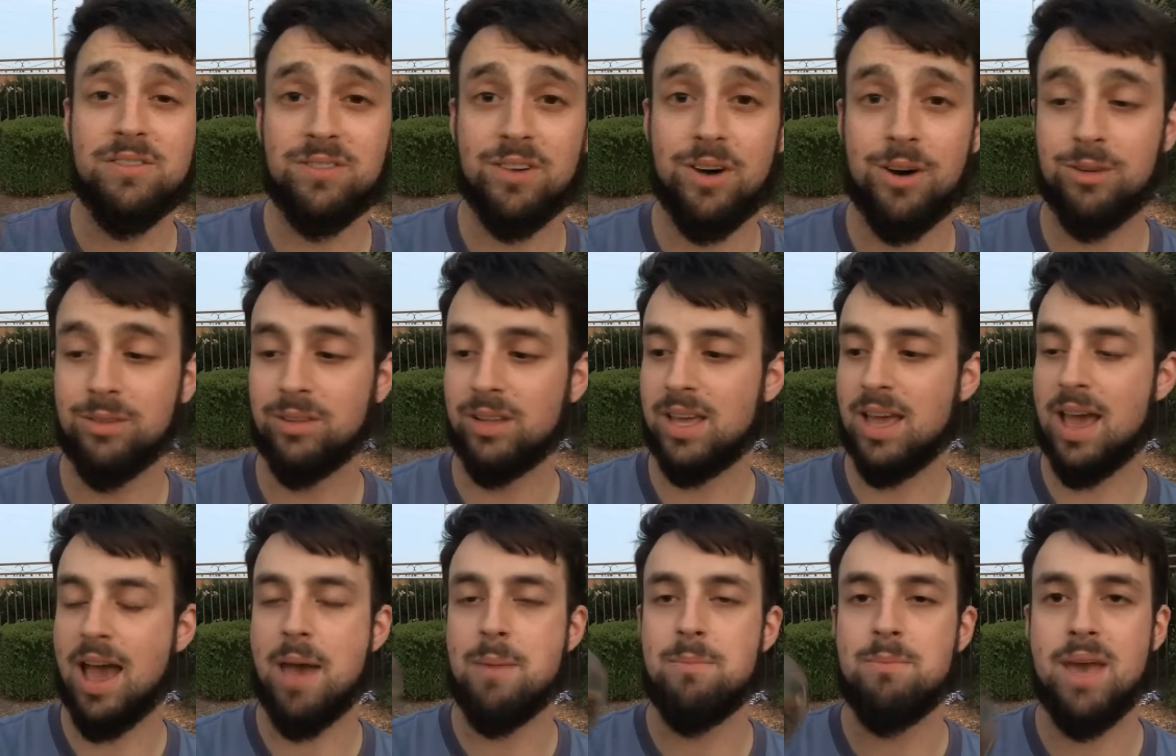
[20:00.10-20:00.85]
only.
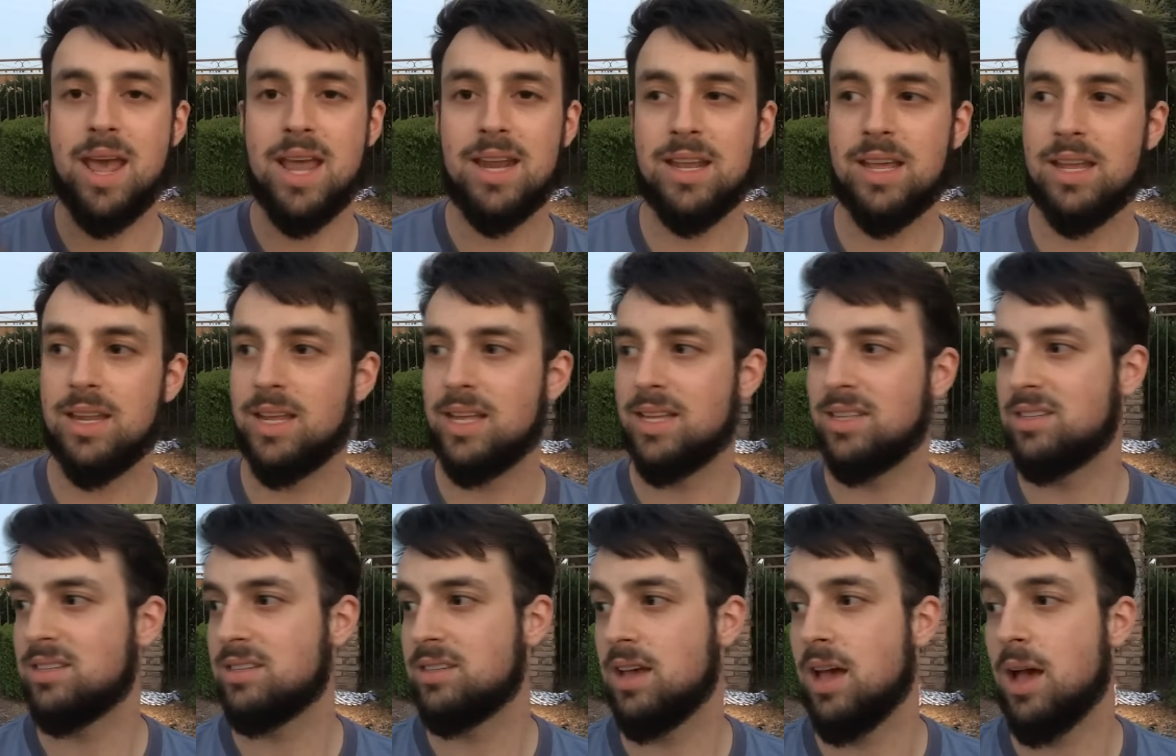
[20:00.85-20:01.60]
I made it.
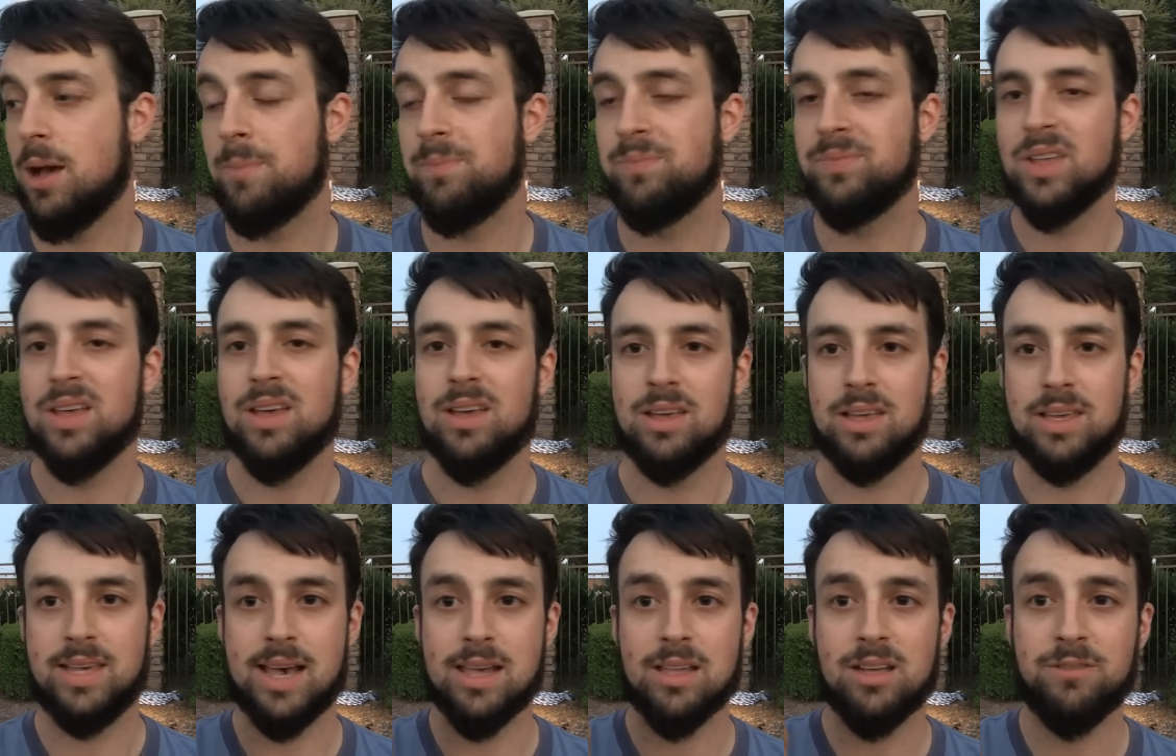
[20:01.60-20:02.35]
It's um,
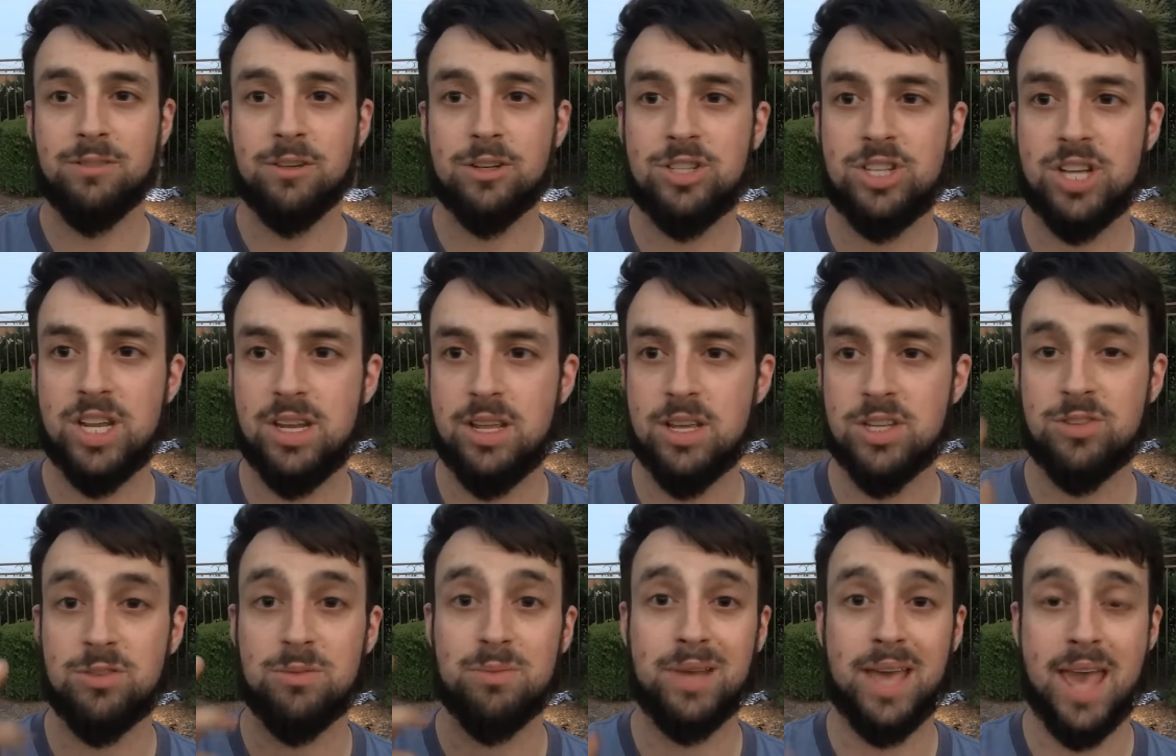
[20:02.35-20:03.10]
yellow
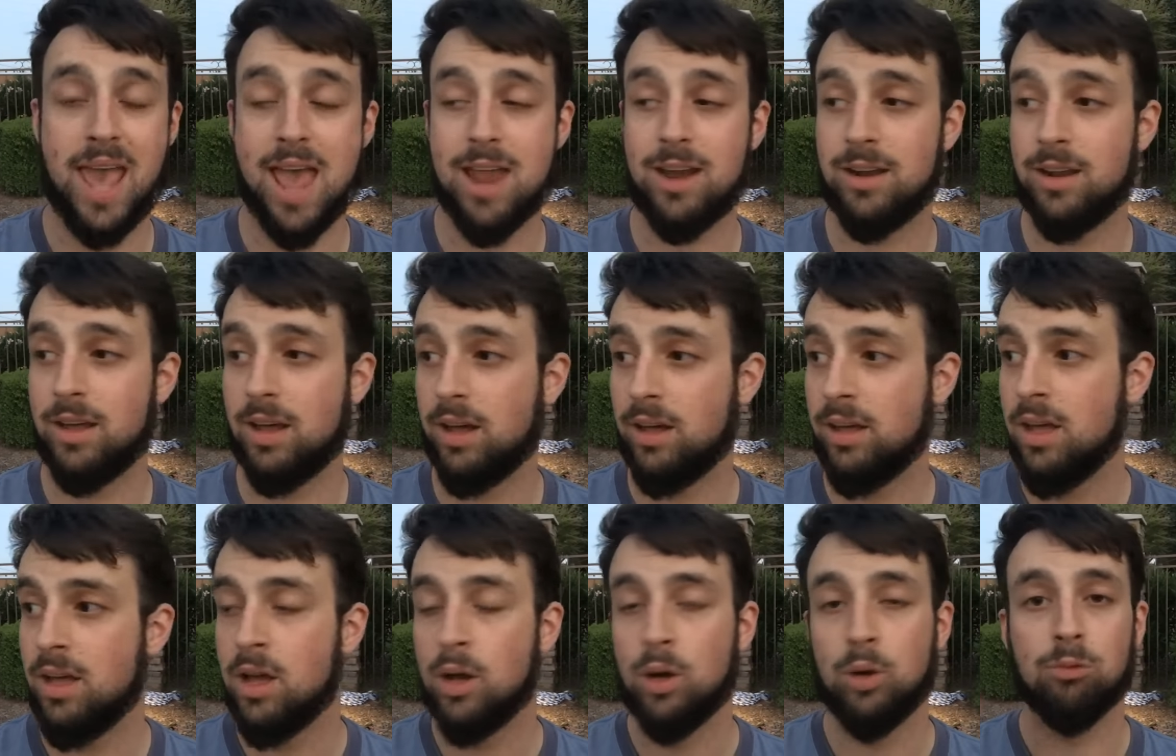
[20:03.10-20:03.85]
Virginias from Canada,
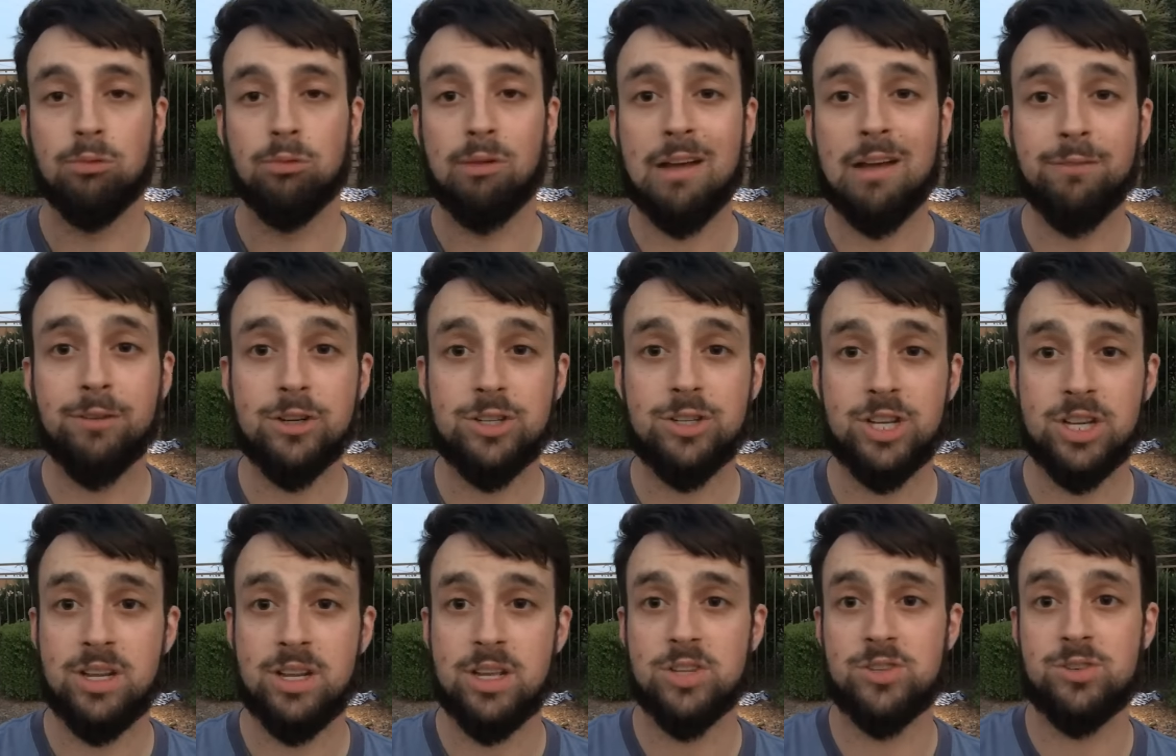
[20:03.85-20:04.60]
red
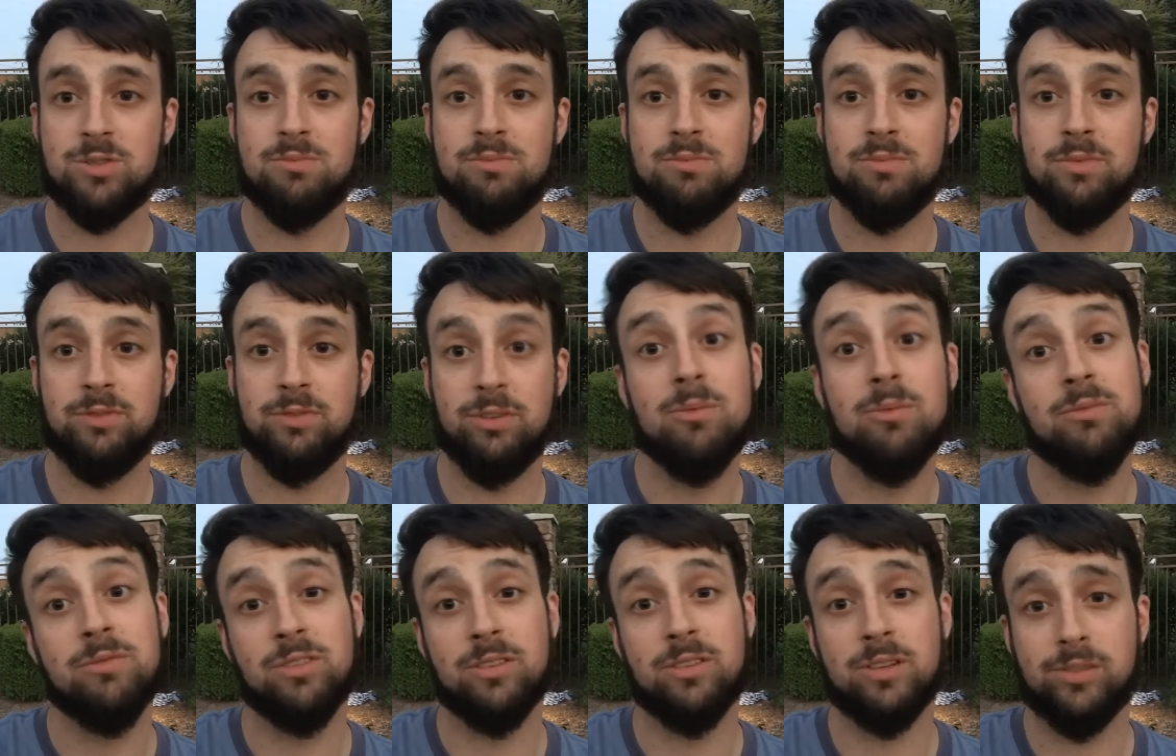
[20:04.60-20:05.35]
Virginias from,
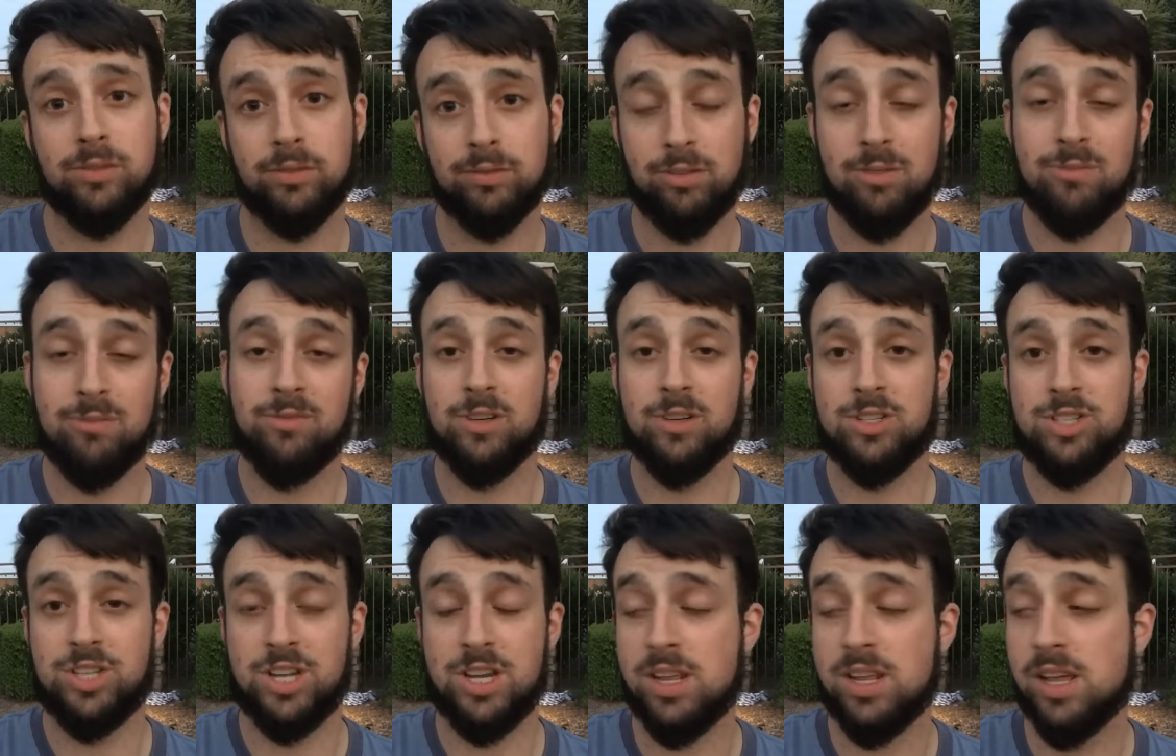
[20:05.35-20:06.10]
from, from
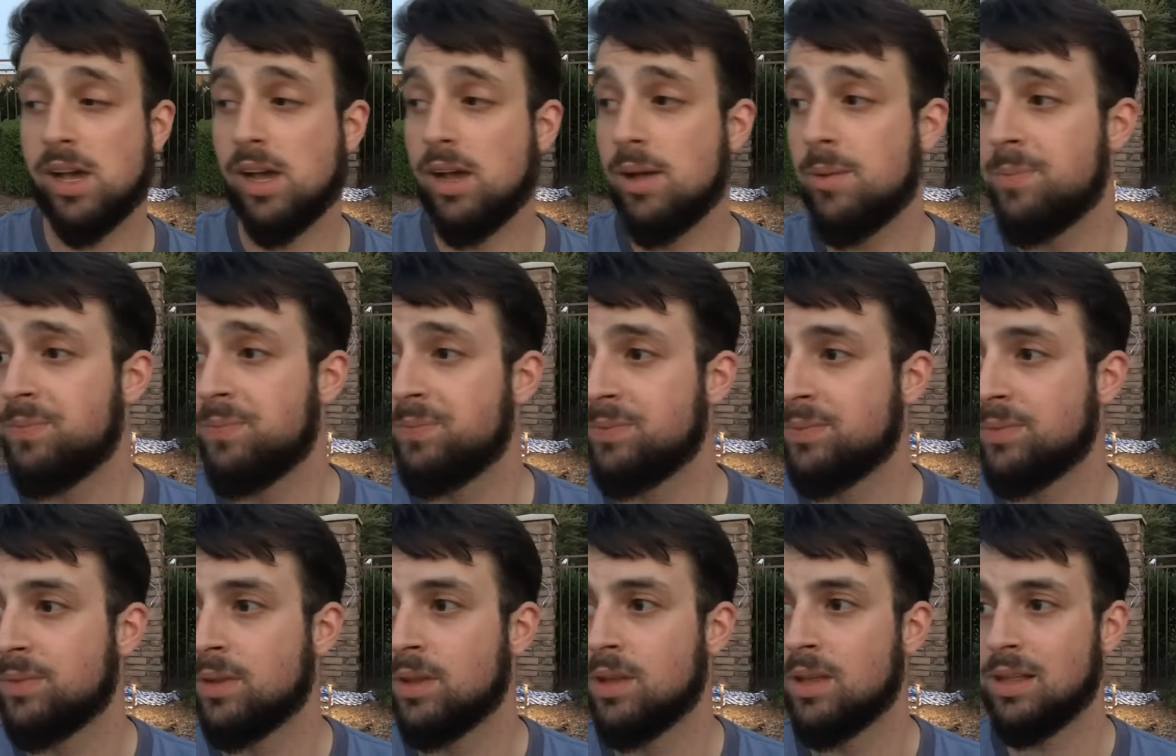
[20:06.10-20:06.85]
Virginia,
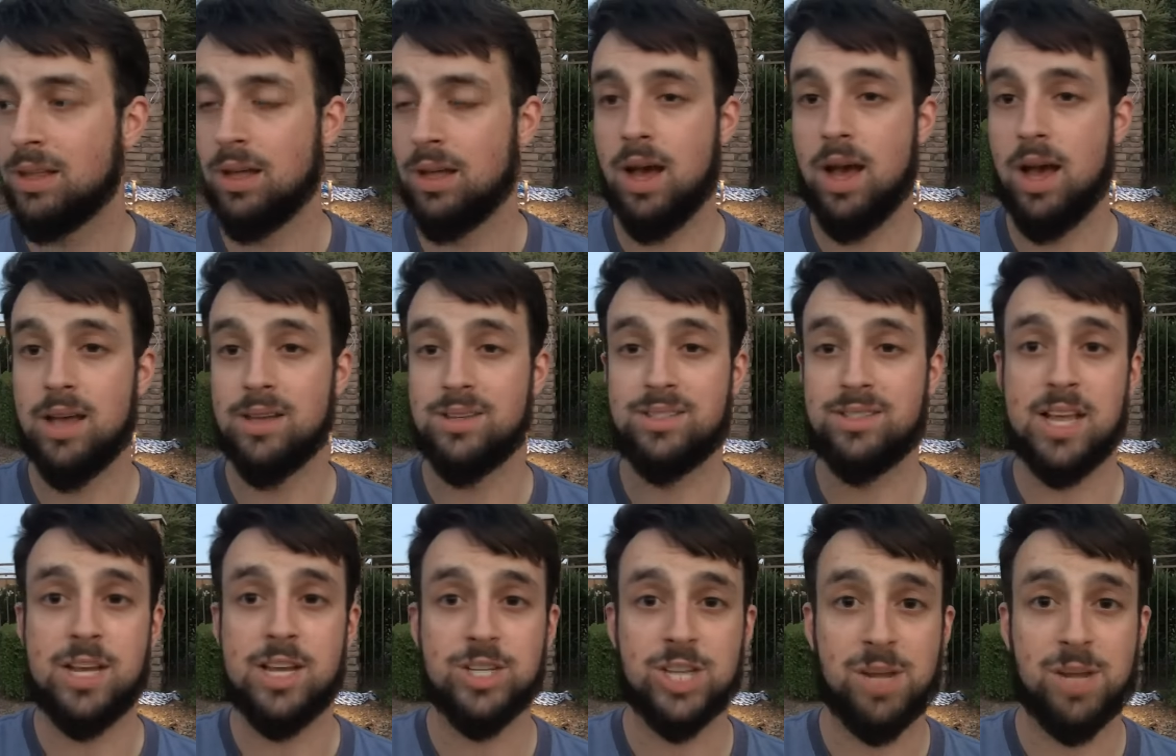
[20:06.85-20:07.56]
uh, St.